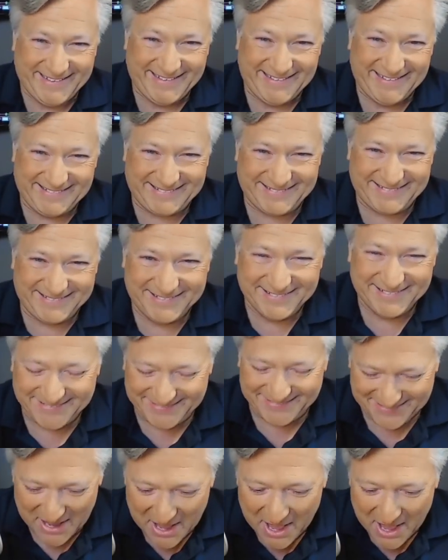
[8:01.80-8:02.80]
Yes,
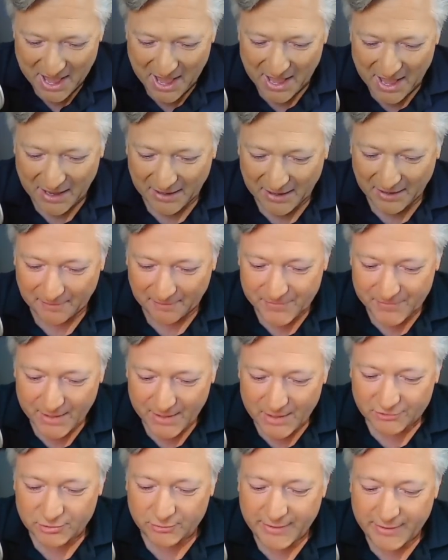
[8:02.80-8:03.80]
goodness. Um,
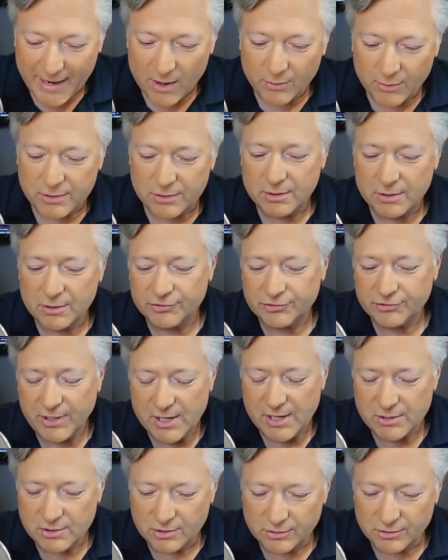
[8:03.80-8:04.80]
so now you're
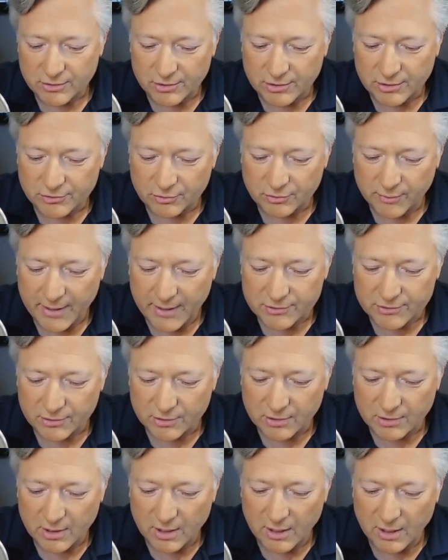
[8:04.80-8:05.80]
Senior
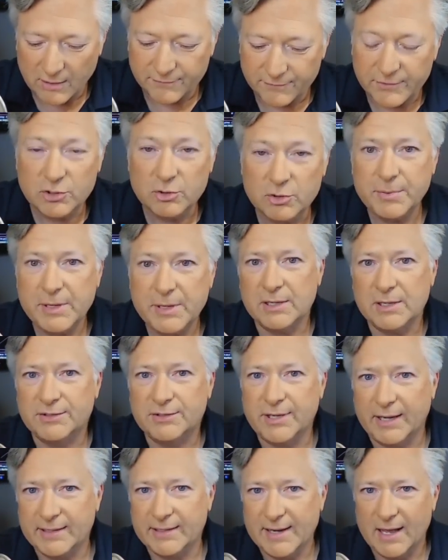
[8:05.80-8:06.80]
Director of New
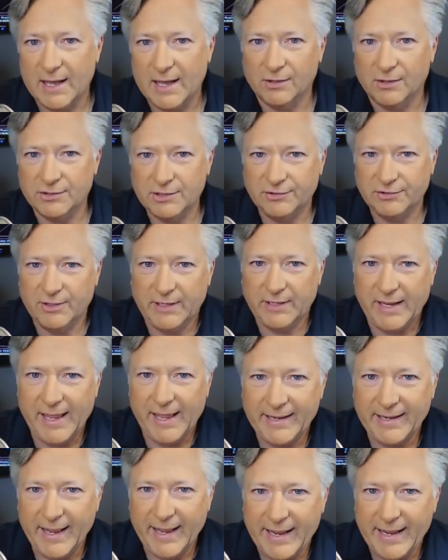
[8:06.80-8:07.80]
Media Technologies at
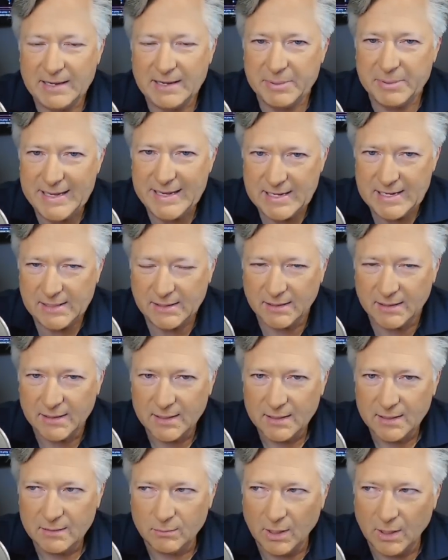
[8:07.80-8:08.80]
N A
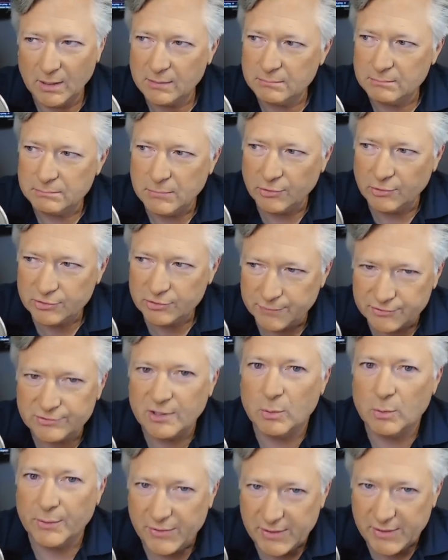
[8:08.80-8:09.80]
B. Well, most of
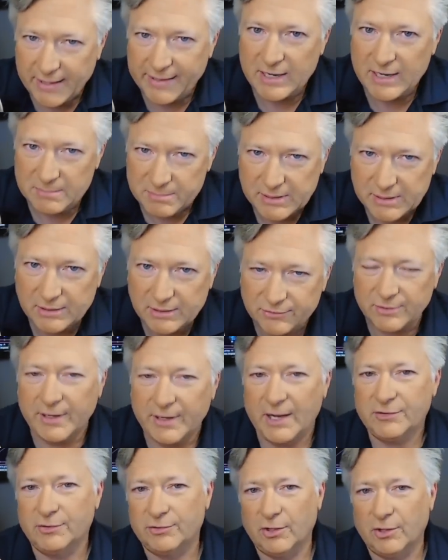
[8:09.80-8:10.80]
us know what the N A B
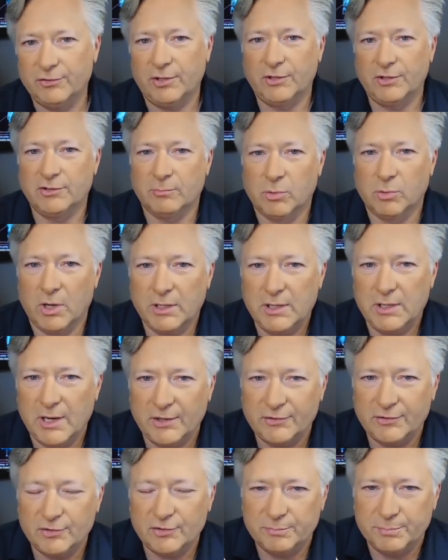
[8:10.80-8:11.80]
is, the National Association of
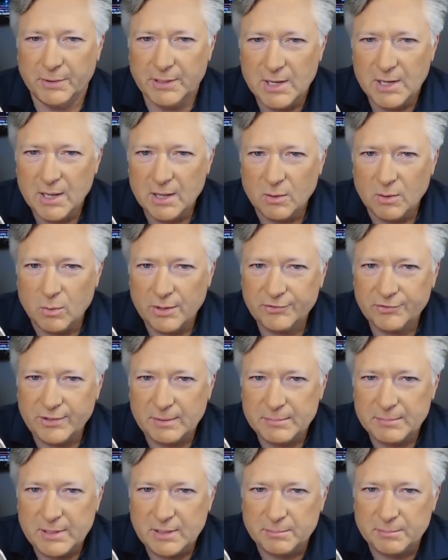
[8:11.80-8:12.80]
Broadcasters, but what
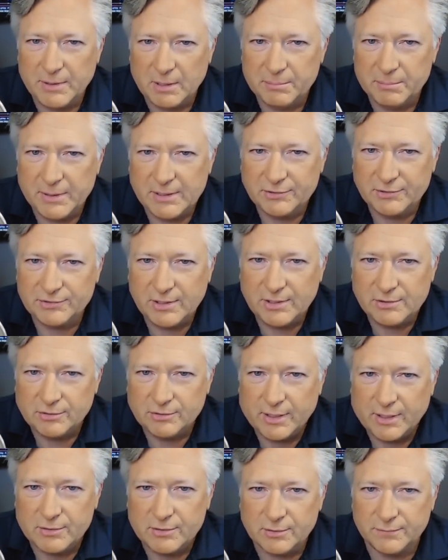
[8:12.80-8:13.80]
does that mean about being
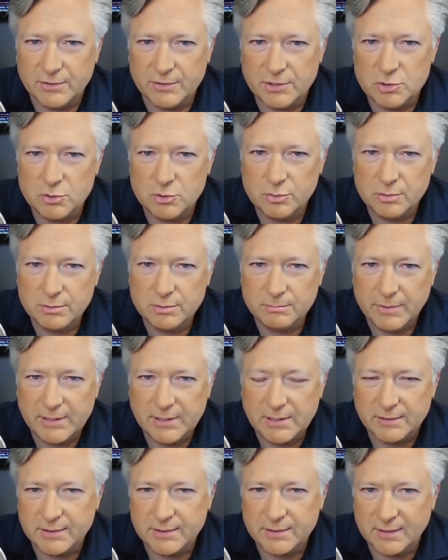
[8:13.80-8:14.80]
Senior Director of New
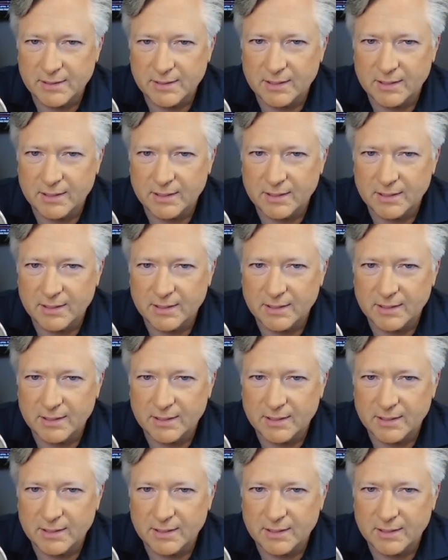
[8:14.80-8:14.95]
Media